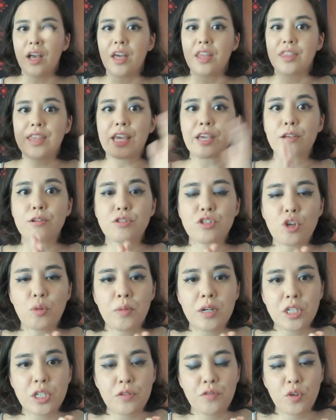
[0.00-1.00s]
Thank you so
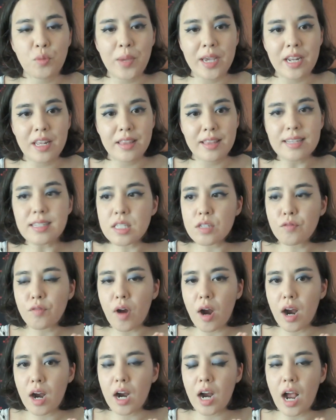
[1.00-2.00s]
much if you made it this
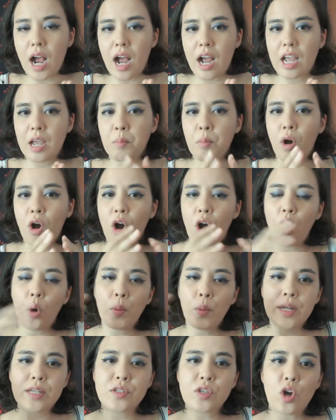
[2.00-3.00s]
far. I am
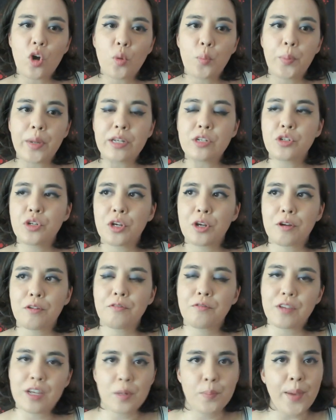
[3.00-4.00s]
always open to your
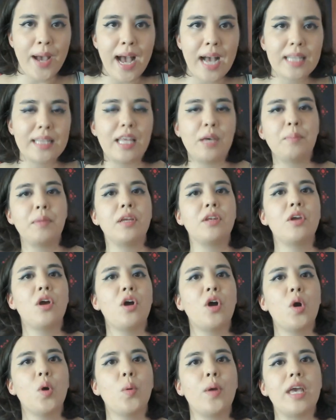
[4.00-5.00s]
feedback. Let me
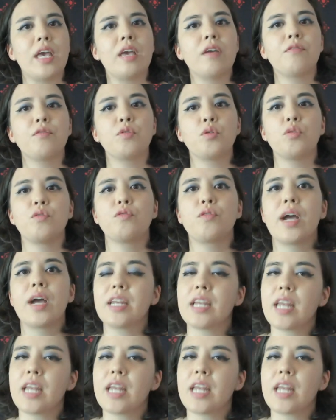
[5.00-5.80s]
know if you've read